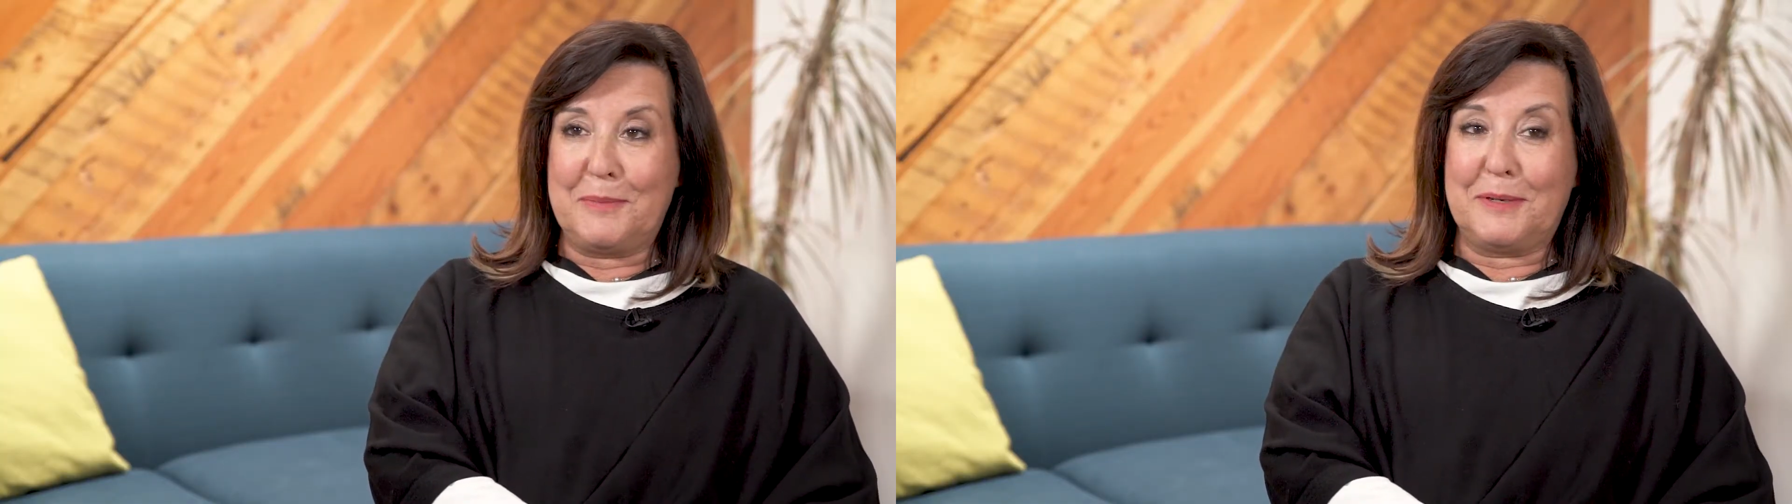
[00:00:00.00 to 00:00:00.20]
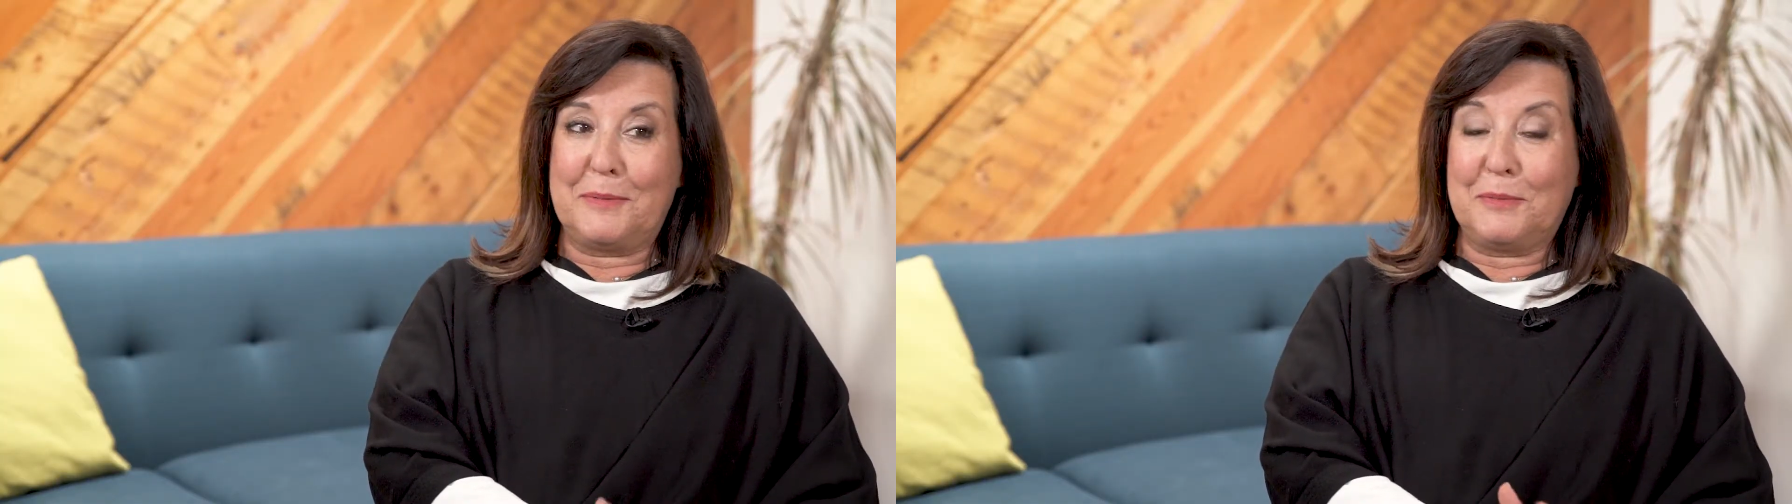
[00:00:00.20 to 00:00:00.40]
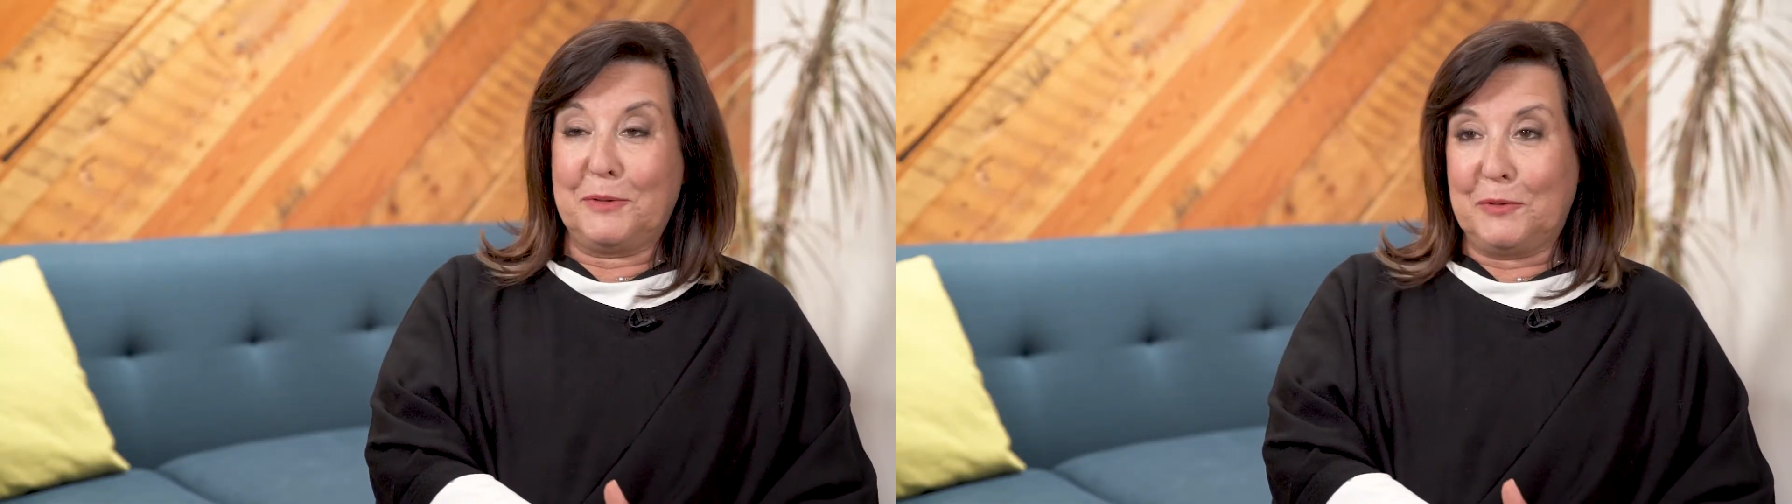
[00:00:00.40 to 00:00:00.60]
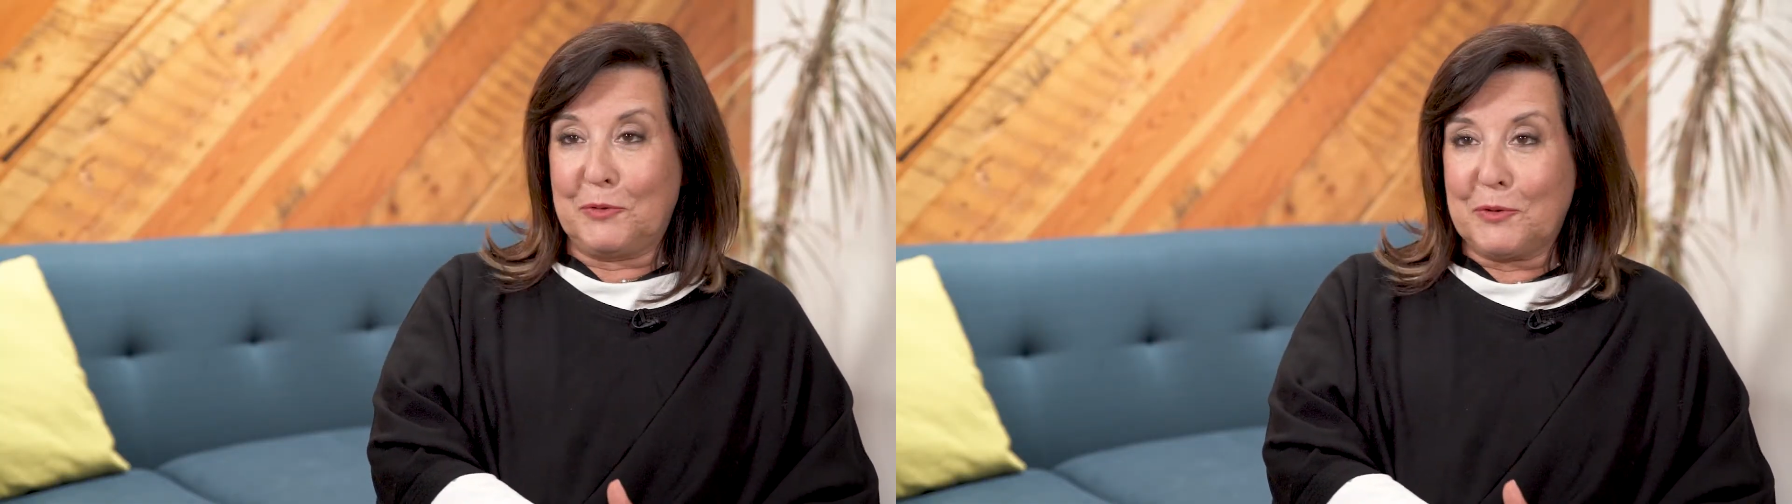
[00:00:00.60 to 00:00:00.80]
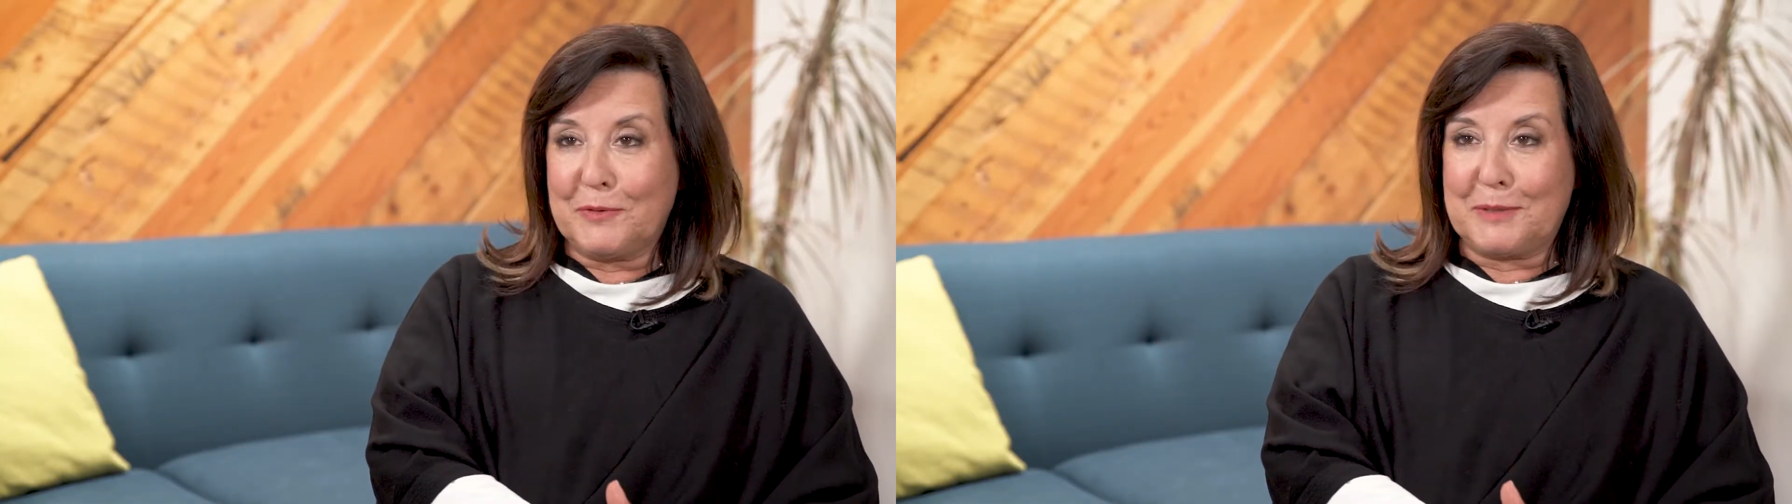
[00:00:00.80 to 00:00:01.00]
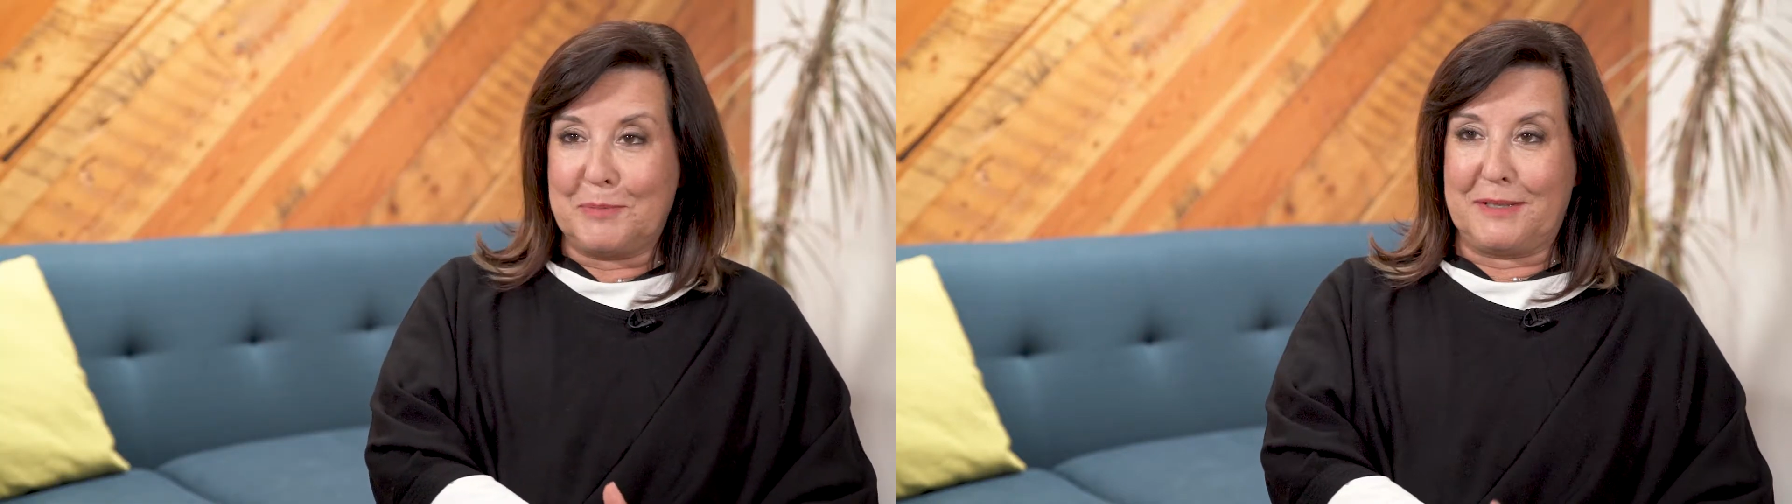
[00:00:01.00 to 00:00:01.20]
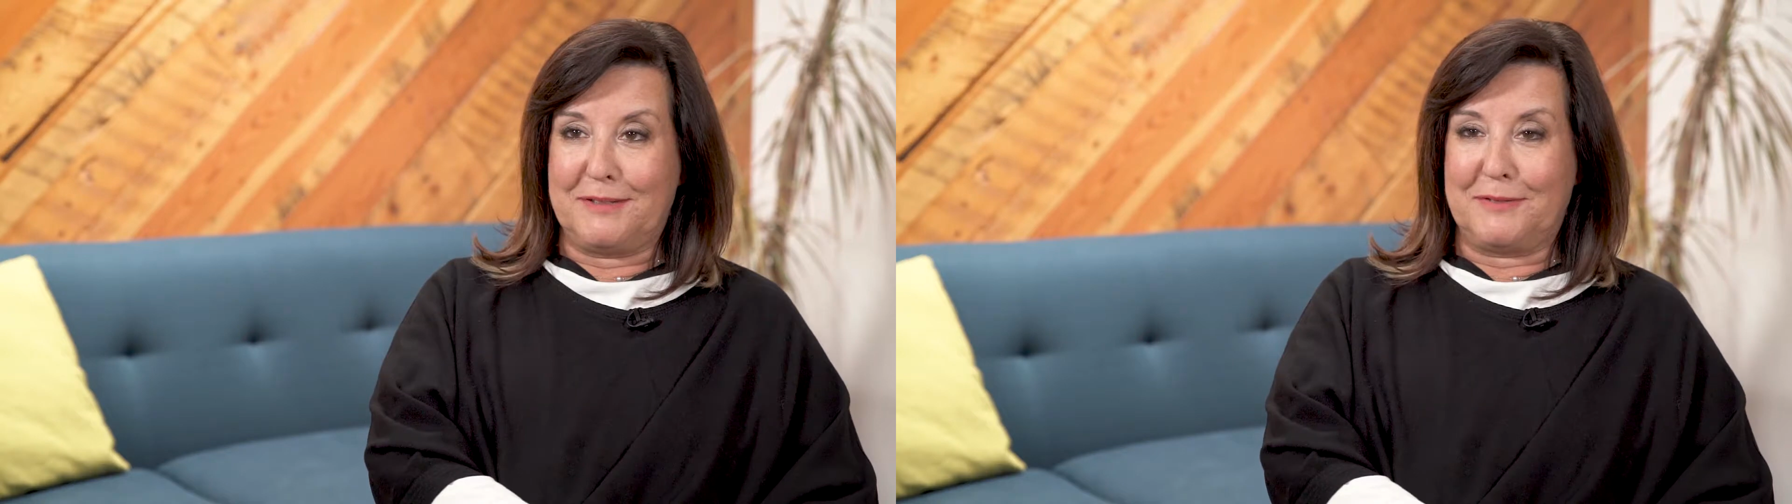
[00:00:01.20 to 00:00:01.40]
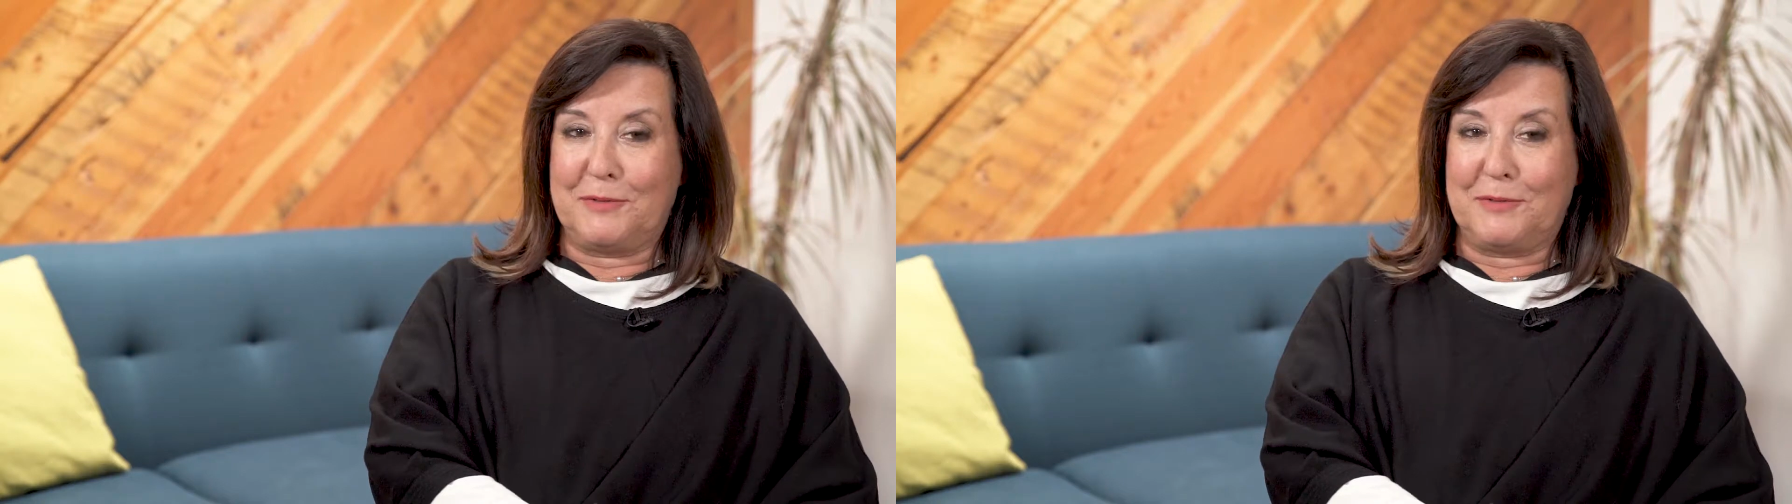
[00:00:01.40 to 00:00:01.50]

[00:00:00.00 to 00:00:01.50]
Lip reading: and I'm a little nervous about